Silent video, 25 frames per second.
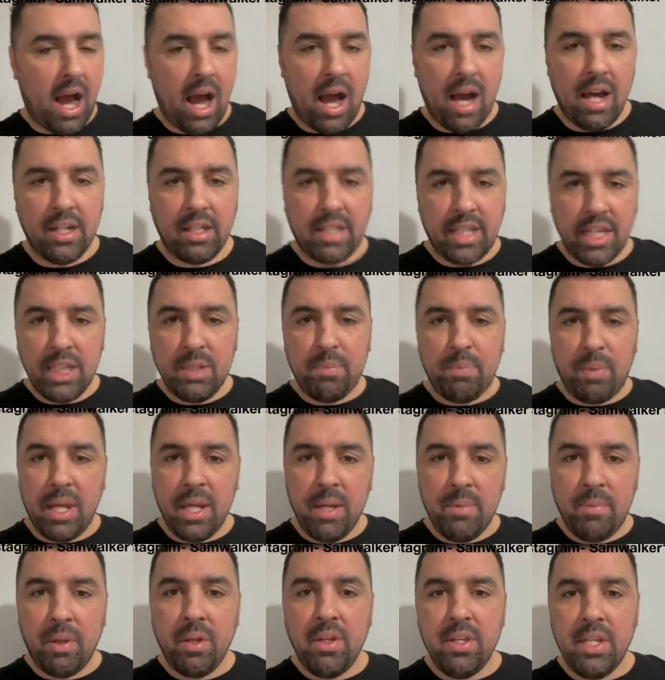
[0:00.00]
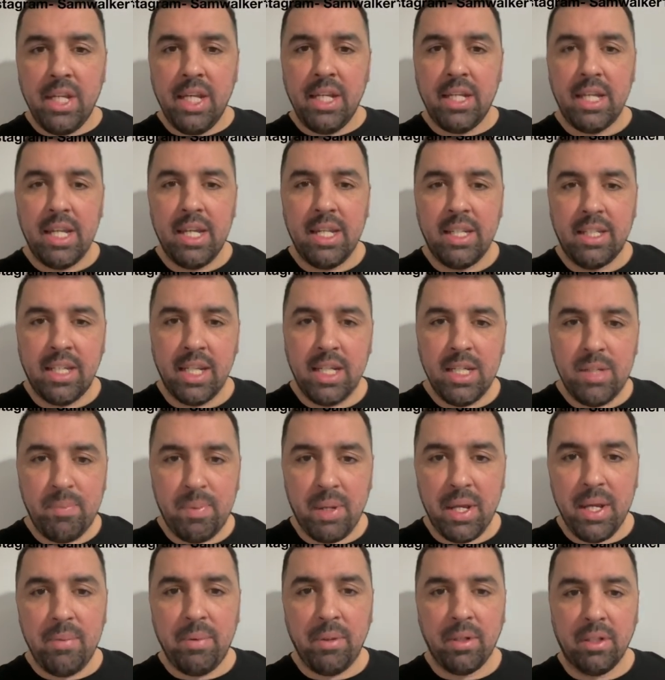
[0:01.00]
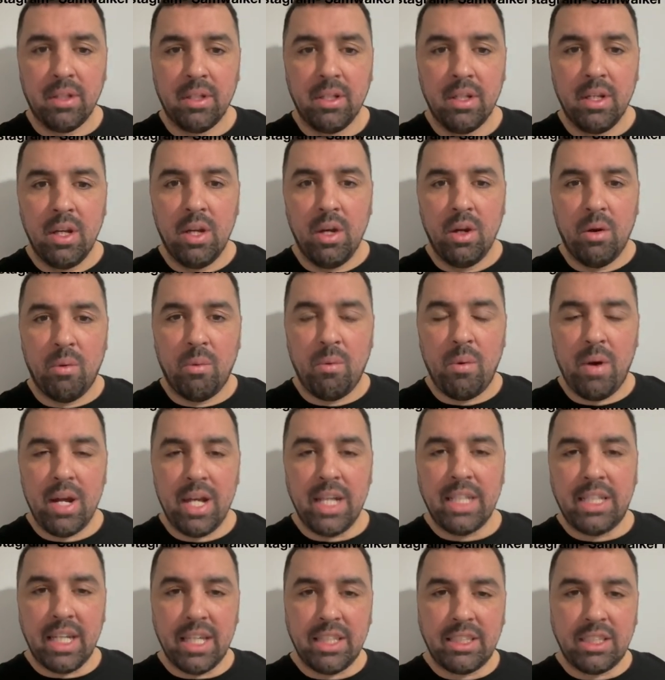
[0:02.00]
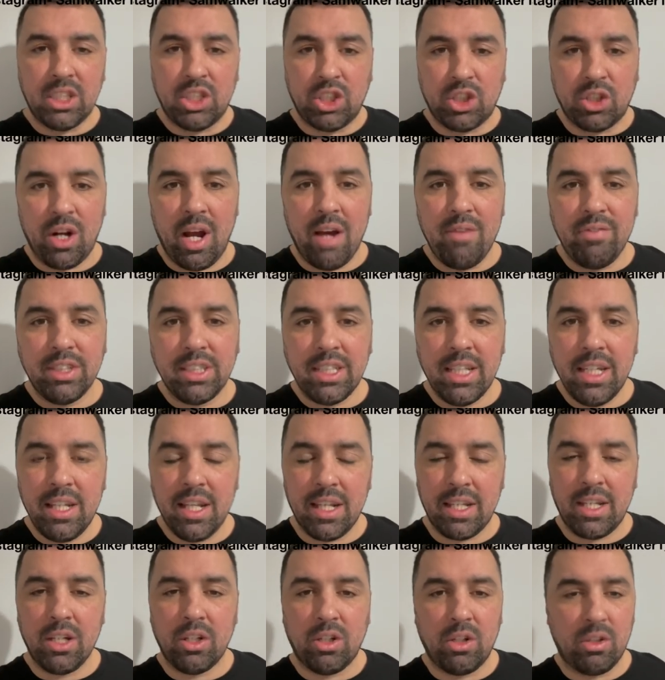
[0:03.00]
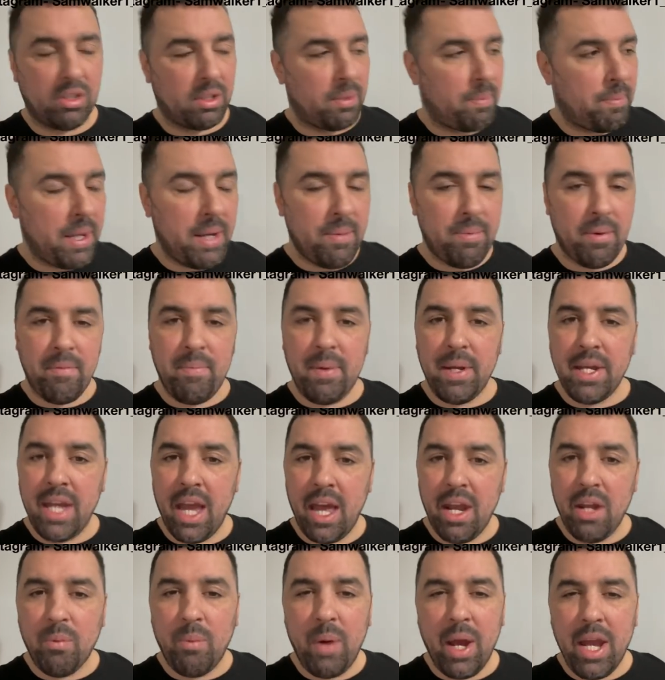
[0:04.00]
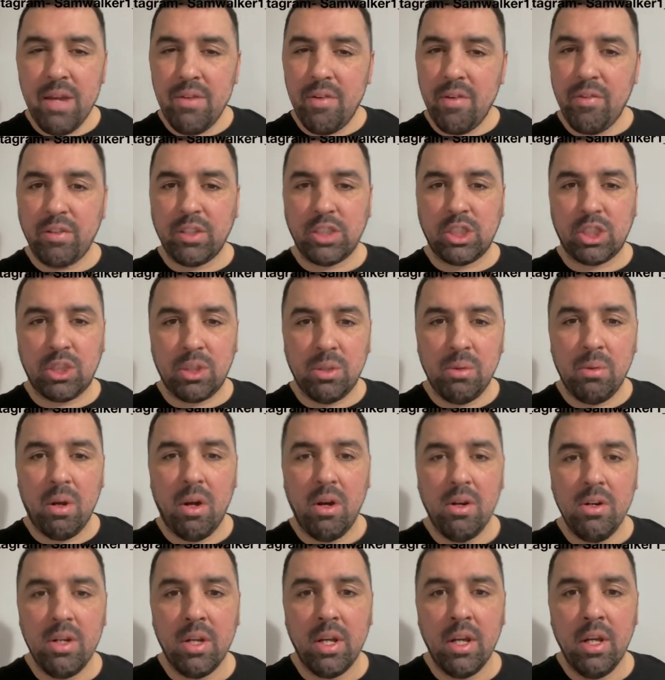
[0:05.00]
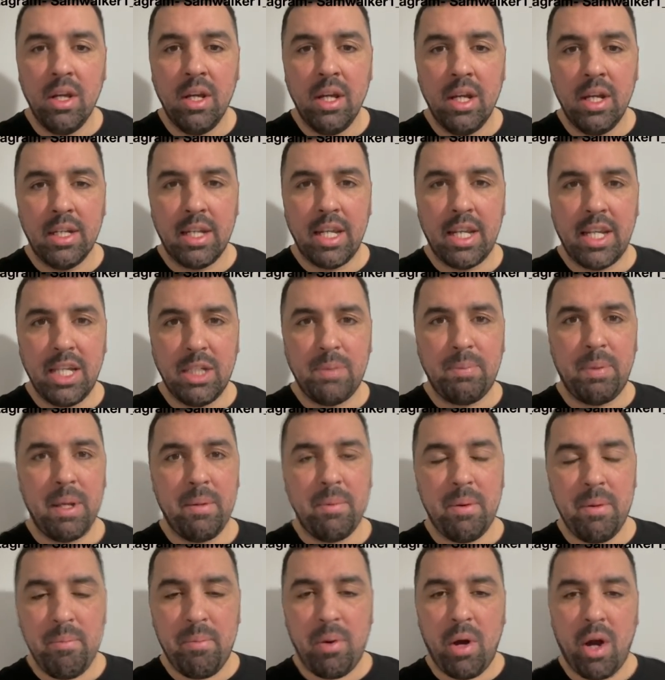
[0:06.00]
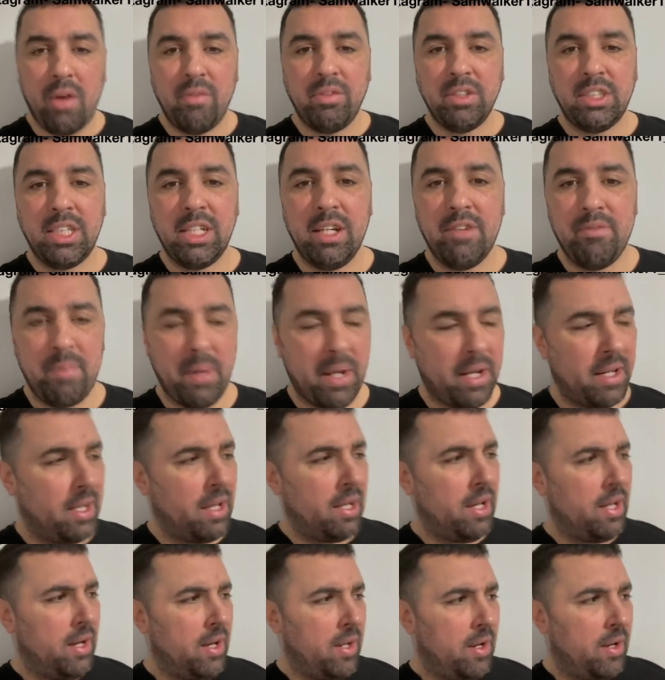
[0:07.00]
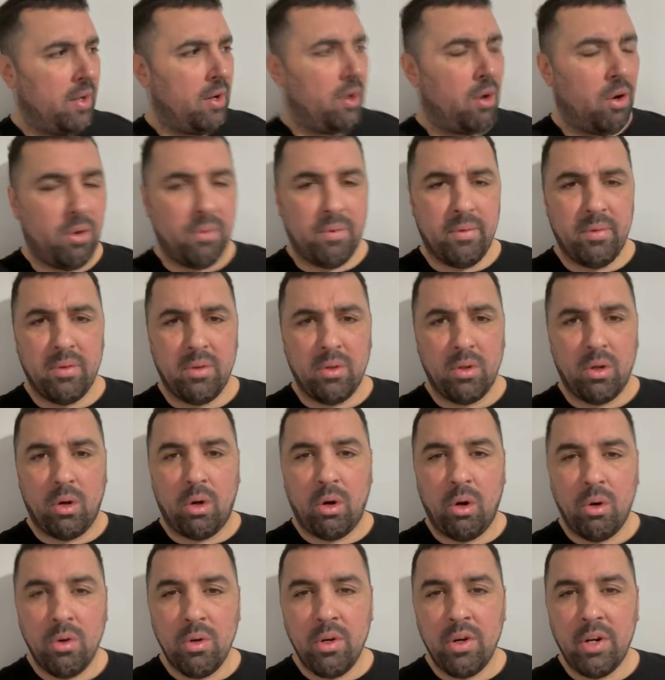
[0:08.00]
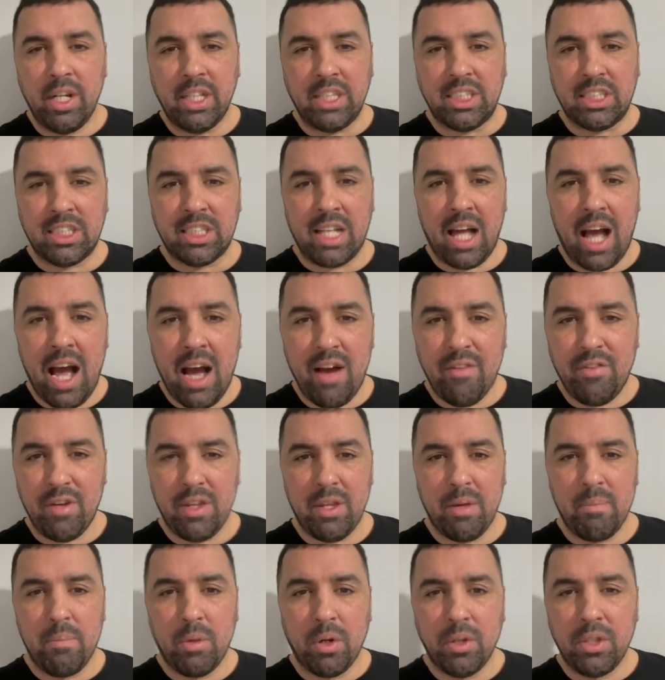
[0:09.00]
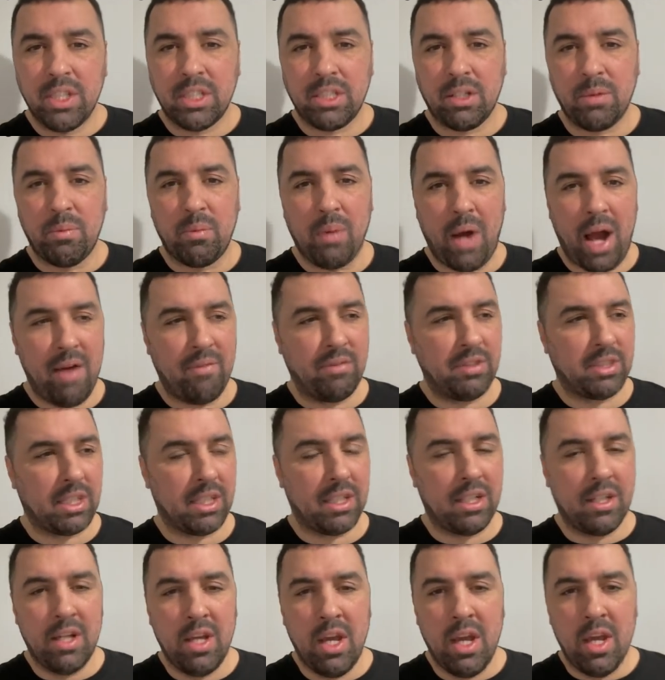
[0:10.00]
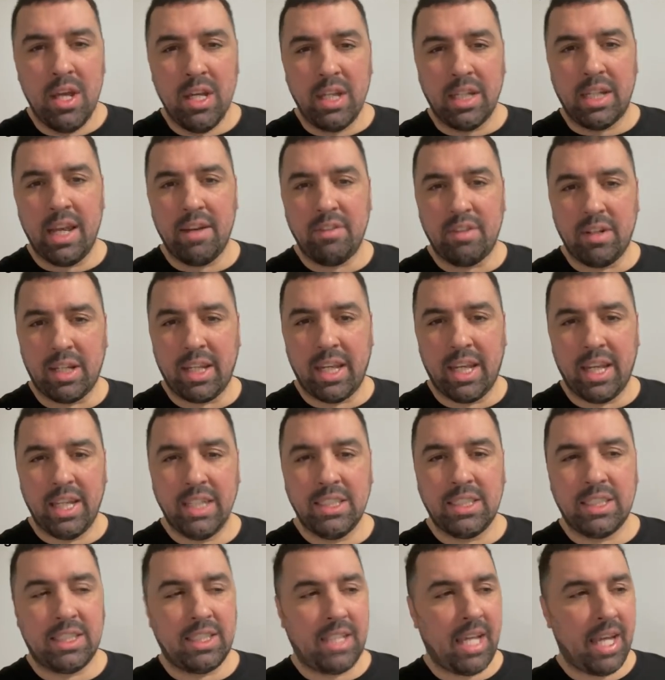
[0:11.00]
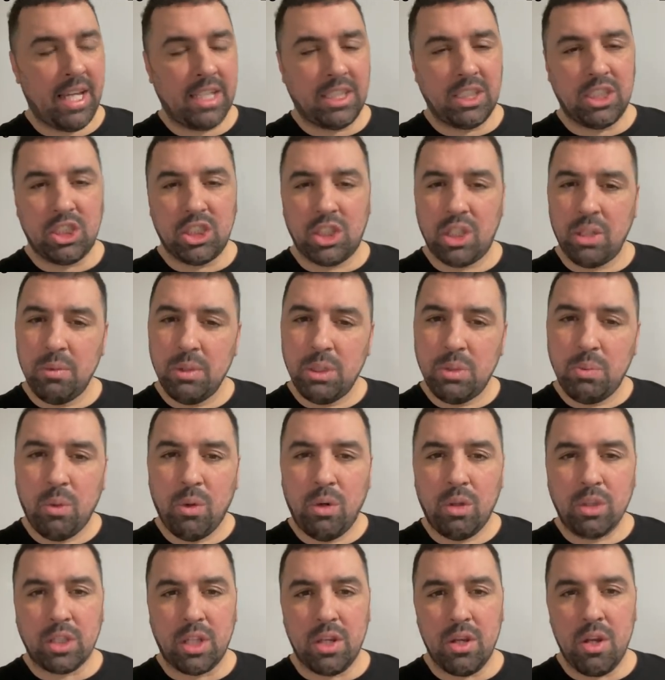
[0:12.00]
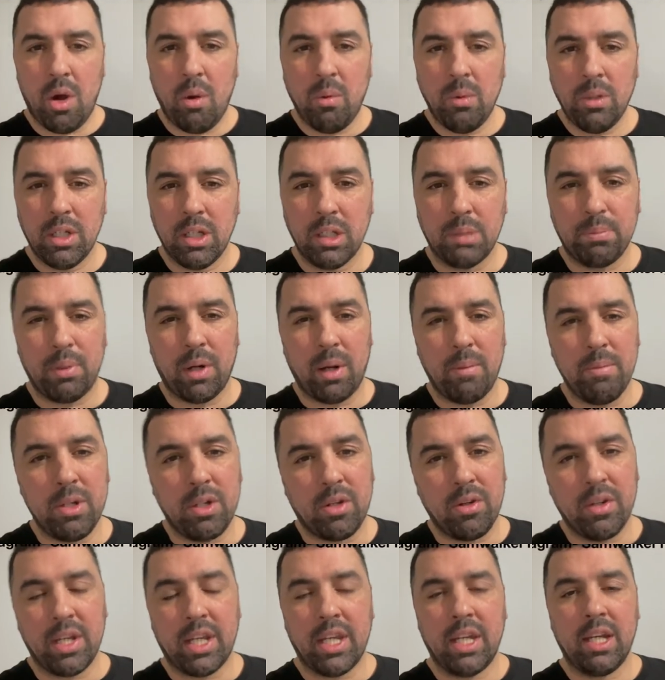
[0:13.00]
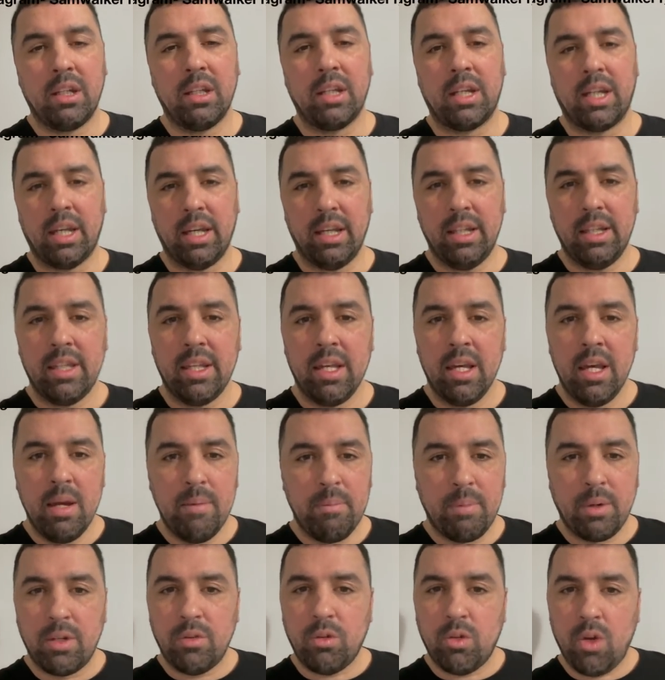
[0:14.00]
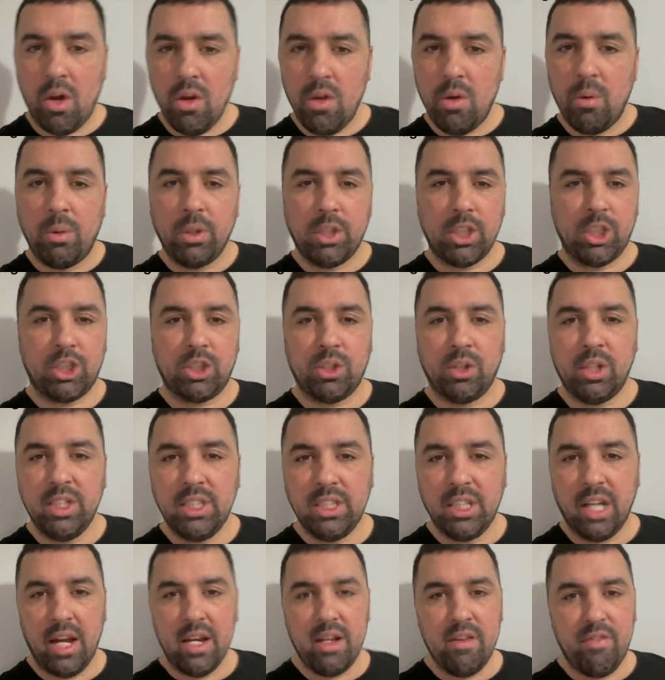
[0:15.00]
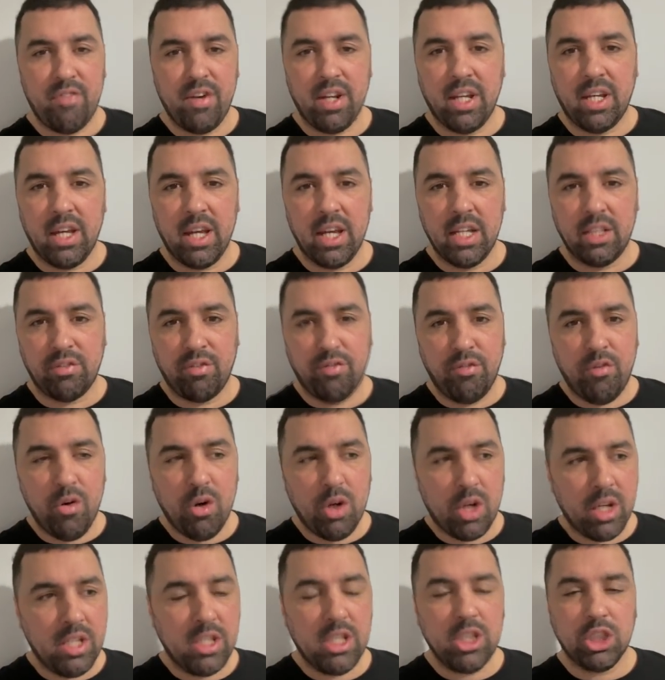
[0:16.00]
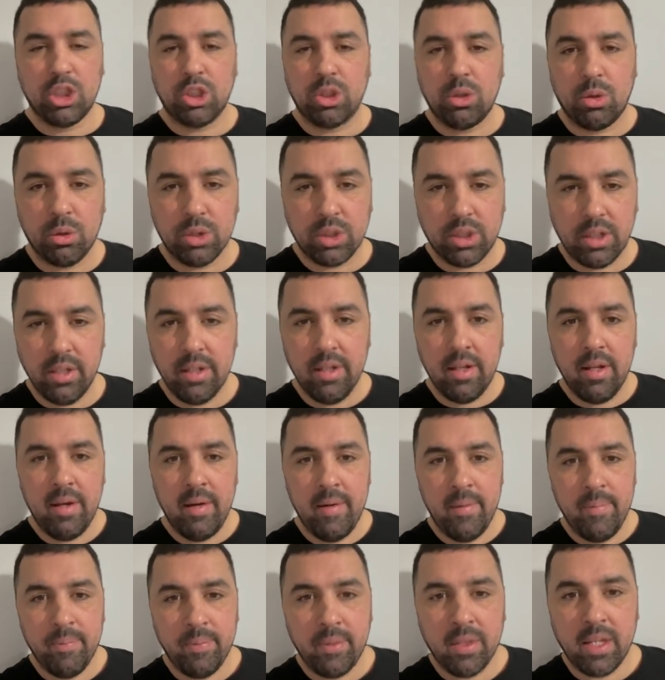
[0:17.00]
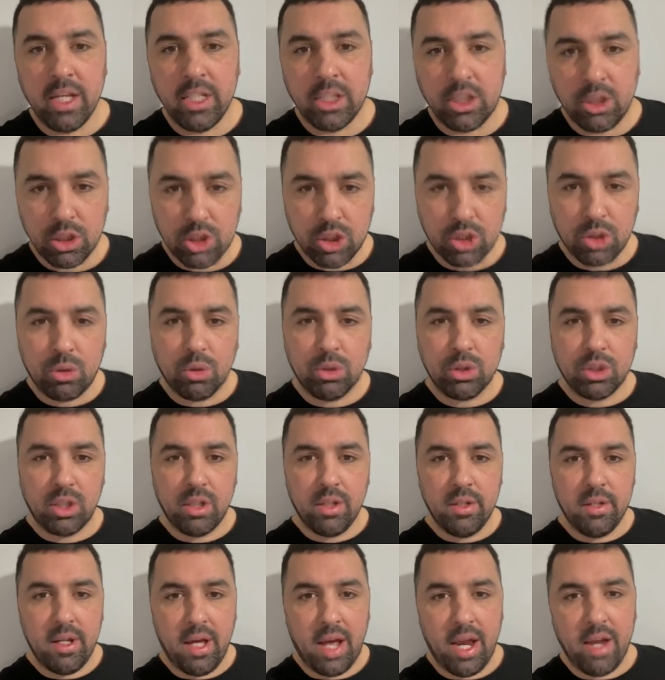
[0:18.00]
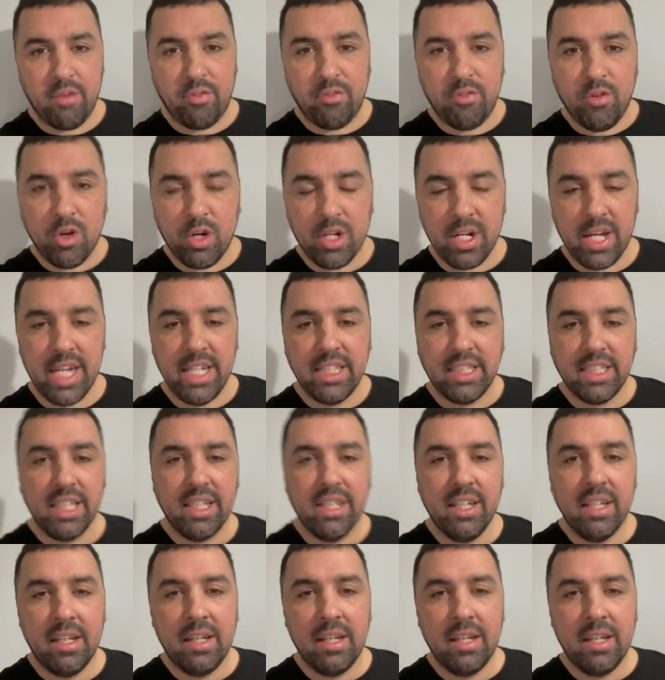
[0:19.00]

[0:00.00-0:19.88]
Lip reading: these people need it. These people, it's a travesty that the people have been getting away with it for too long. That these people in poverty have been hungry, starving. The mothers are having to give the kids dirty sewage water, knowing they're probably going to kill a kid, but you've got no other choice. And you think, it's fucking disgusting. It's disgusting. And I fucking hate it.